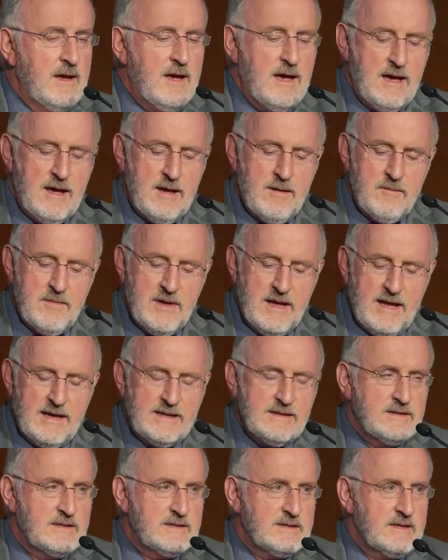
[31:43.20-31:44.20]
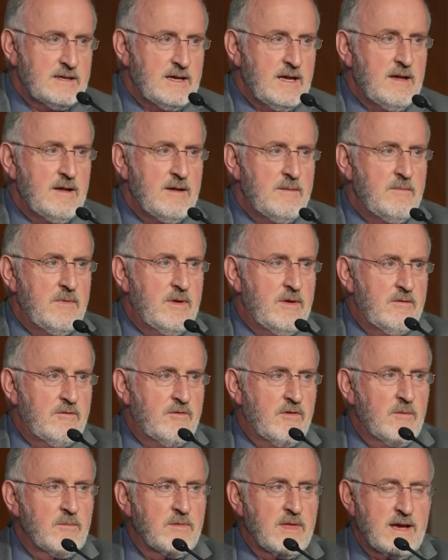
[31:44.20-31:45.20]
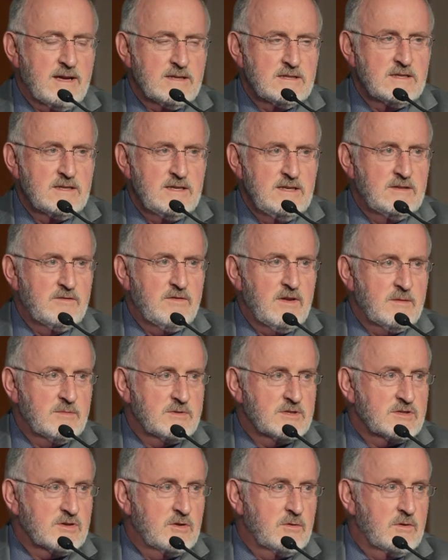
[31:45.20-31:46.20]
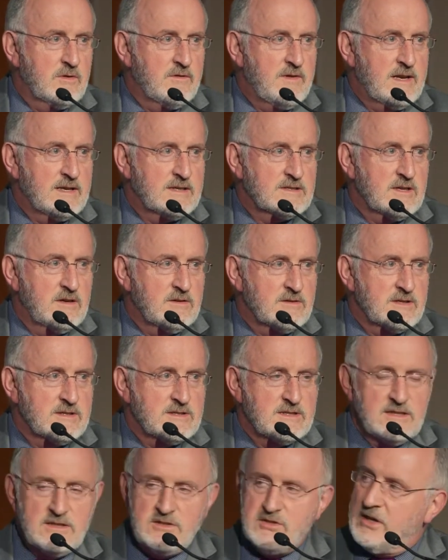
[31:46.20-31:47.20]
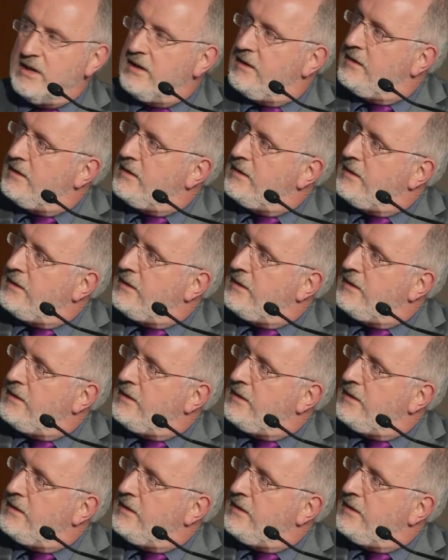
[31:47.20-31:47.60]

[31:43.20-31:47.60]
and from that he developed a school of Alexander teaching.